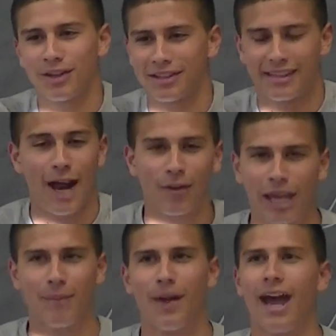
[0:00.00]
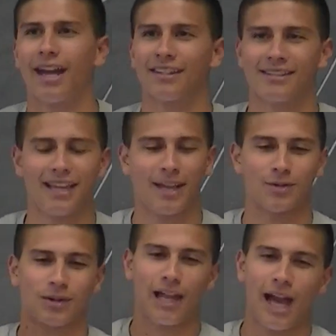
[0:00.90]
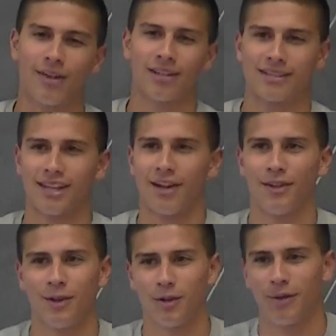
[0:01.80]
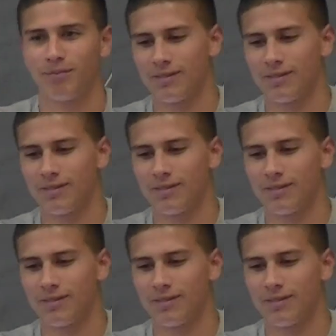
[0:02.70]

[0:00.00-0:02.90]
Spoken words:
The sound came back. The stands were loud because they all knew